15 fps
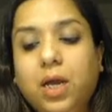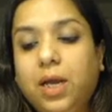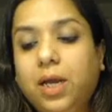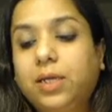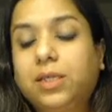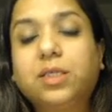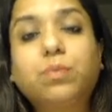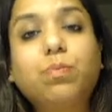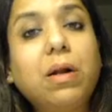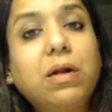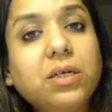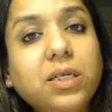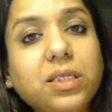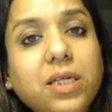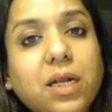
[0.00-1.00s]
it is
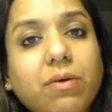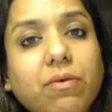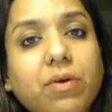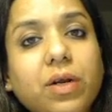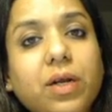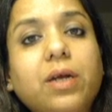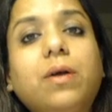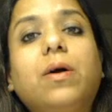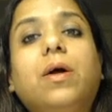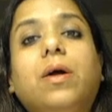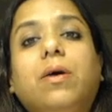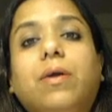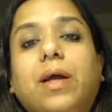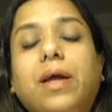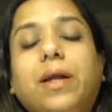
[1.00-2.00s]
multicentric,
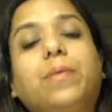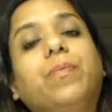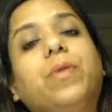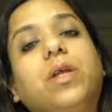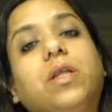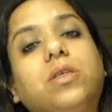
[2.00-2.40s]
right?